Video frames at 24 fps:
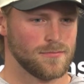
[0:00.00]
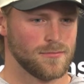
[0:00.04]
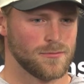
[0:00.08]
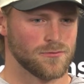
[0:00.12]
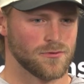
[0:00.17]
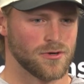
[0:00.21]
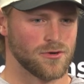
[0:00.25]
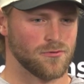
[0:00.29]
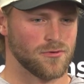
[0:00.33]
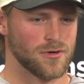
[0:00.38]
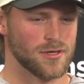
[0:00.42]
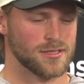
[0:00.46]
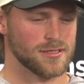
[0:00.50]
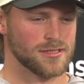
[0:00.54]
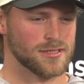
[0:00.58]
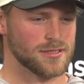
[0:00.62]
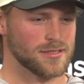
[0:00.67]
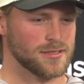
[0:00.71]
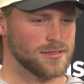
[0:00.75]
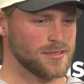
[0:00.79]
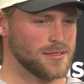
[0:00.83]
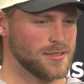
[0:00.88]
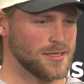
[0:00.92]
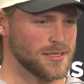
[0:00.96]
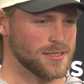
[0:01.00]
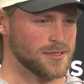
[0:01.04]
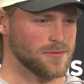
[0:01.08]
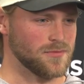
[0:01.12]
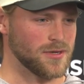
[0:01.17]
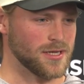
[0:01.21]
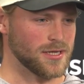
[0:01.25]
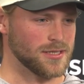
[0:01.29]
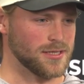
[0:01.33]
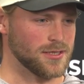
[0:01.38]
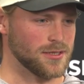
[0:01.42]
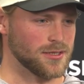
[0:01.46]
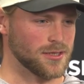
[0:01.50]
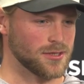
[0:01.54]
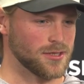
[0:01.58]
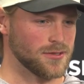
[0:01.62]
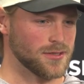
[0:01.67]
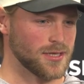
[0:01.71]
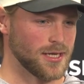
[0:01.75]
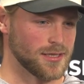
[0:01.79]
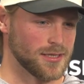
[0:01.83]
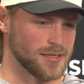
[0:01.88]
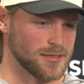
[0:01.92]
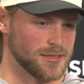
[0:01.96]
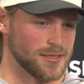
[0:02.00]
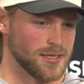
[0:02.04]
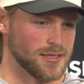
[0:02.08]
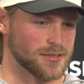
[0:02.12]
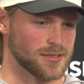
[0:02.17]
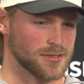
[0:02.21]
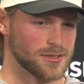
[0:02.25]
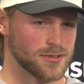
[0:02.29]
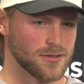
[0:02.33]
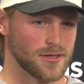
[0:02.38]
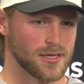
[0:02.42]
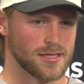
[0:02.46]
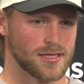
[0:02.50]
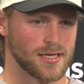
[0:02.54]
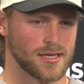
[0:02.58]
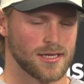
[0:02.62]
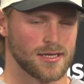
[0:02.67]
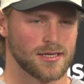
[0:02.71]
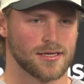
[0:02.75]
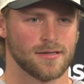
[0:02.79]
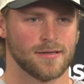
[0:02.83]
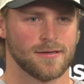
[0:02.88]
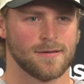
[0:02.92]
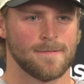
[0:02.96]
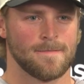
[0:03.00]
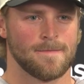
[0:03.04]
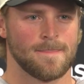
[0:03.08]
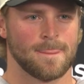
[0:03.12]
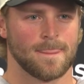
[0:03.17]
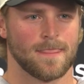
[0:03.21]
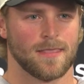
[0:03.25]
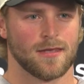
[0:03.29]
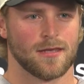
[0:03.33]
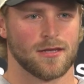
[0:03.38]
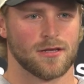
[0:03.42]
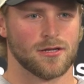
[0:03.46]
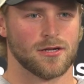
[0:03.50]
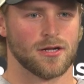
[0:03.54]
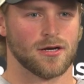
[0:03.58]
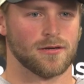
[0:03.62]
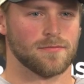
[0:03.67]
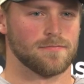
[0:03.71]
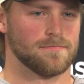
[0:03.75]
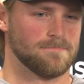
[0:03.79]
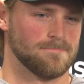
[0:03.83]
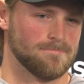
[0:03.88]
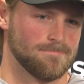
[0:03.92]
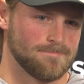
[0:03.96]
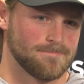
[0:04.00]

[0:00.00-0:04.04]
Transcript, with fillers: Three wins is, is a big deal to close out the season. So I think, you know,